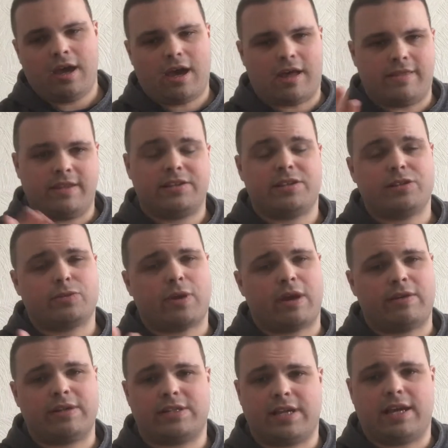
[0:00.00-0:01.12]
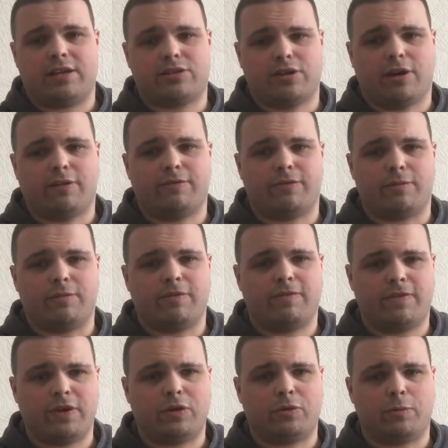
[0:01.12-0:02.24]
And this is where it takes off from the
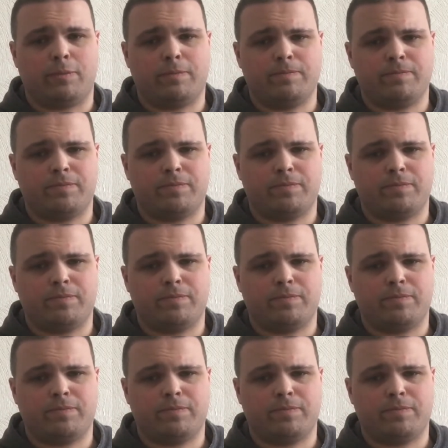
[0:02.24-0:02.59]
film.